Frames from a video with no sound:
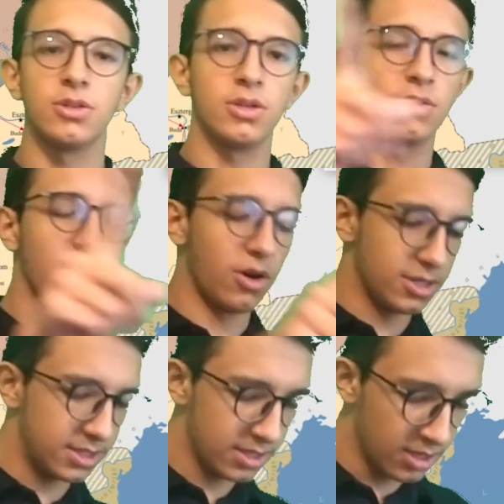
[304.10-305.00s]

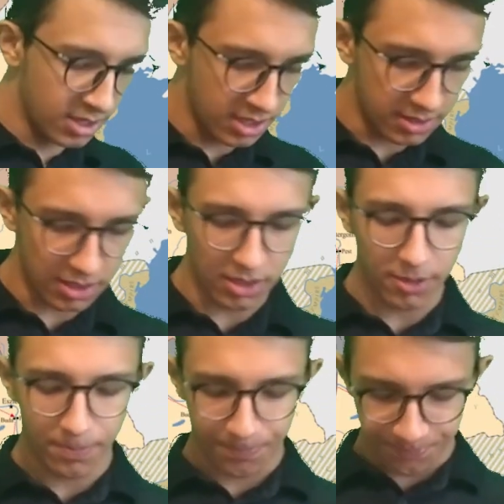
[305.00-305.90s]
cross
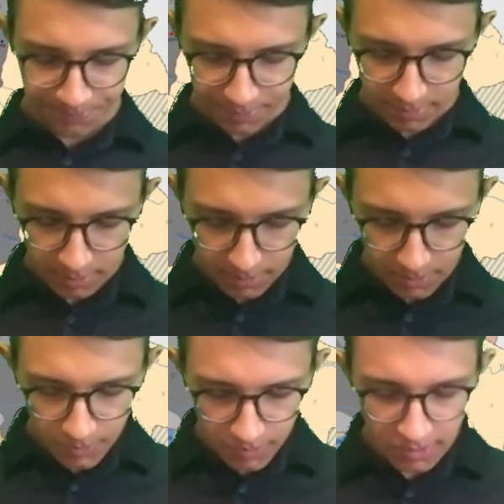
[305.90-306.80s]
the
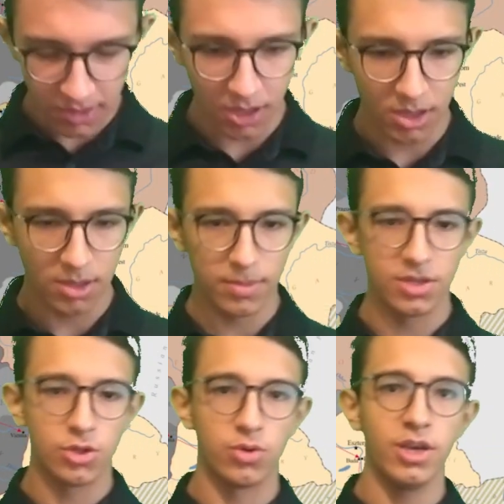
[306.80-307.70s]

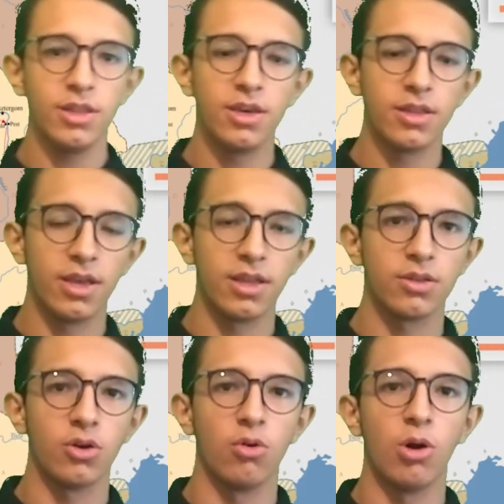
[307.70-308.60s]
Mediterranean
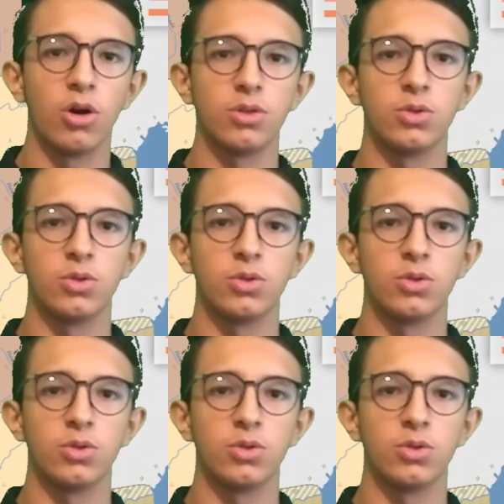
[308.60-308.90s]
and go on